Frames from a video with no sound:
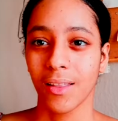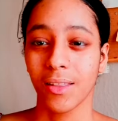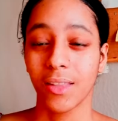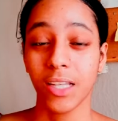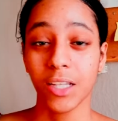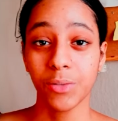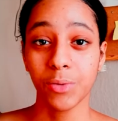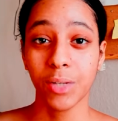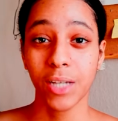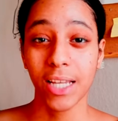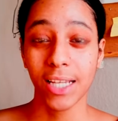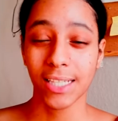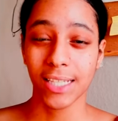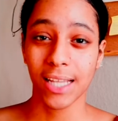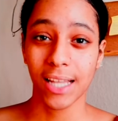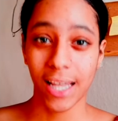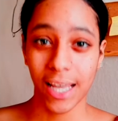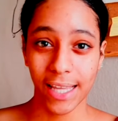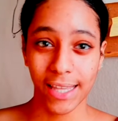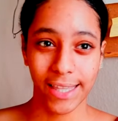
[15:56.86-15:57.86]
This one is
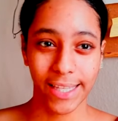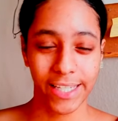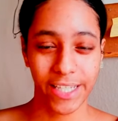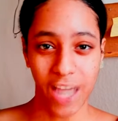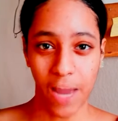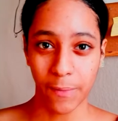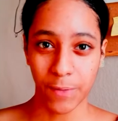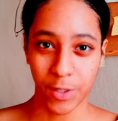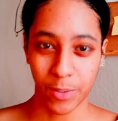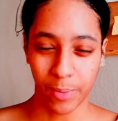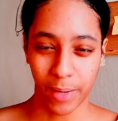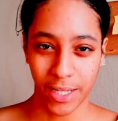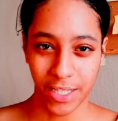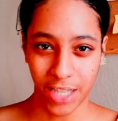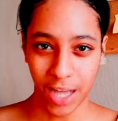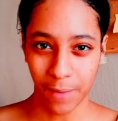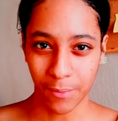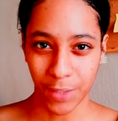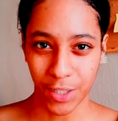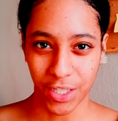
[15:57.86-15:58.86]
like the chapter by
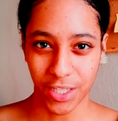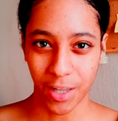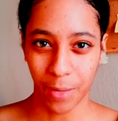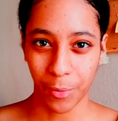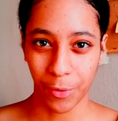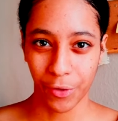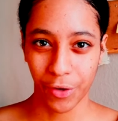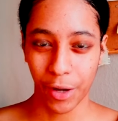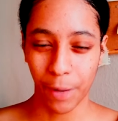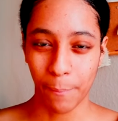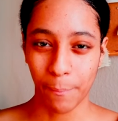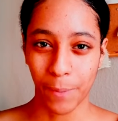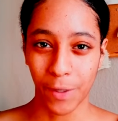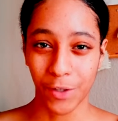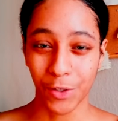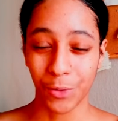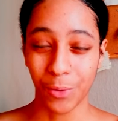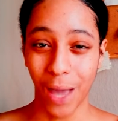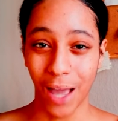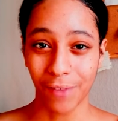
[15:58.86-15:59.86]
chapter summary, but
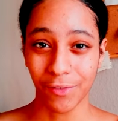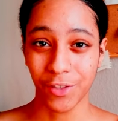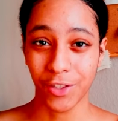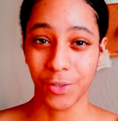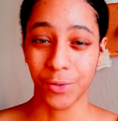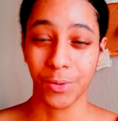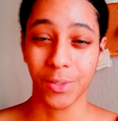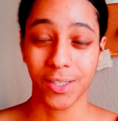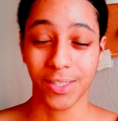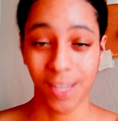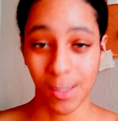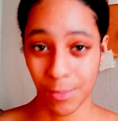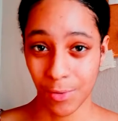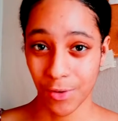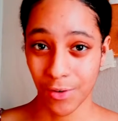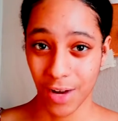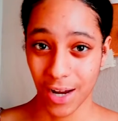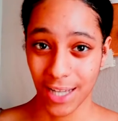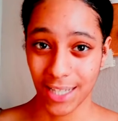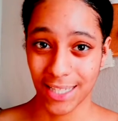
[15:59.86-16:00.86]
you have to
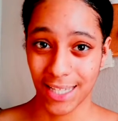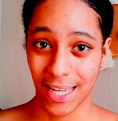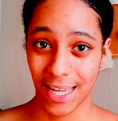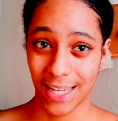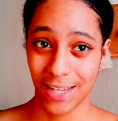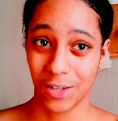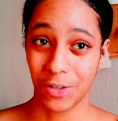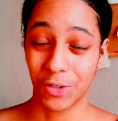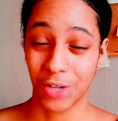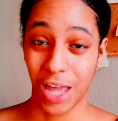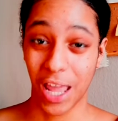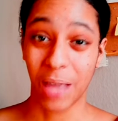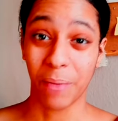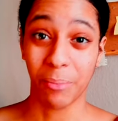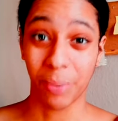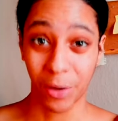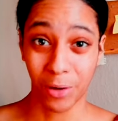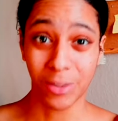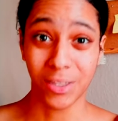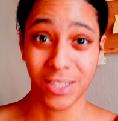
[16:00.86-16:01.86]
summarize it on a
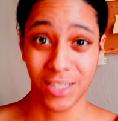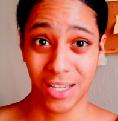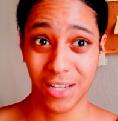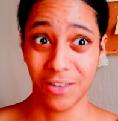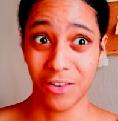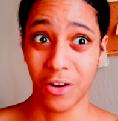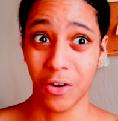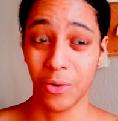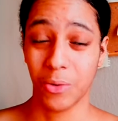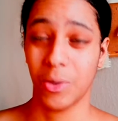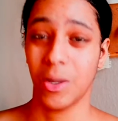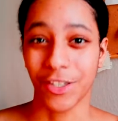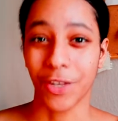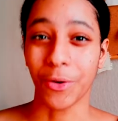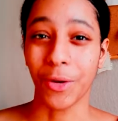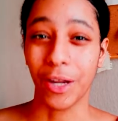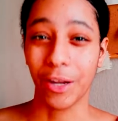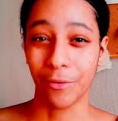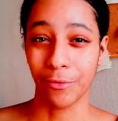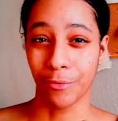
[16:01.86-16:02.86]
post-it note. So
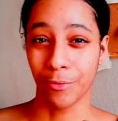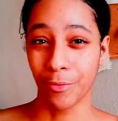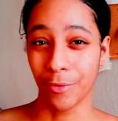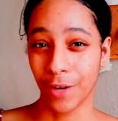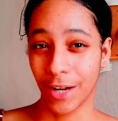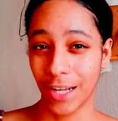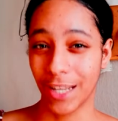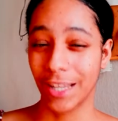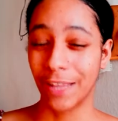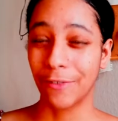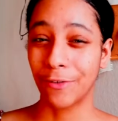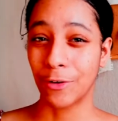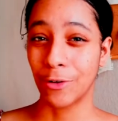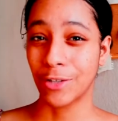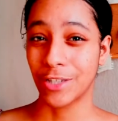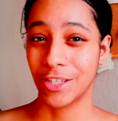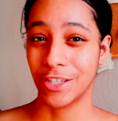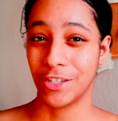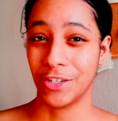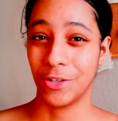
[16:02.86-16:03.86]
it really
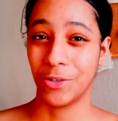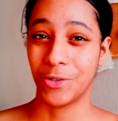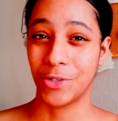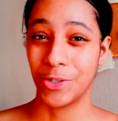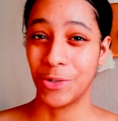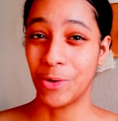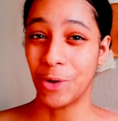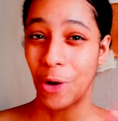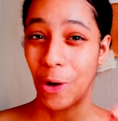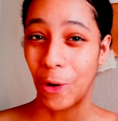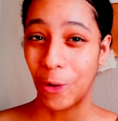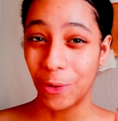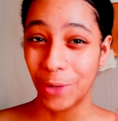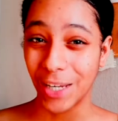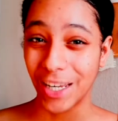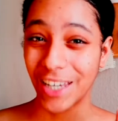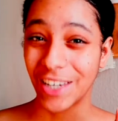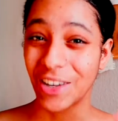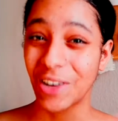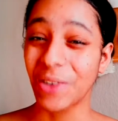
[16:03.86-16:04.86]
forces you to
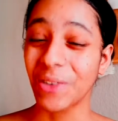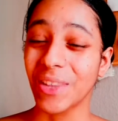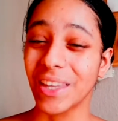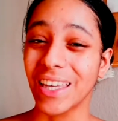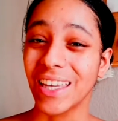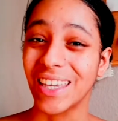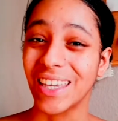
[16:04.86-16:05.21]
only note the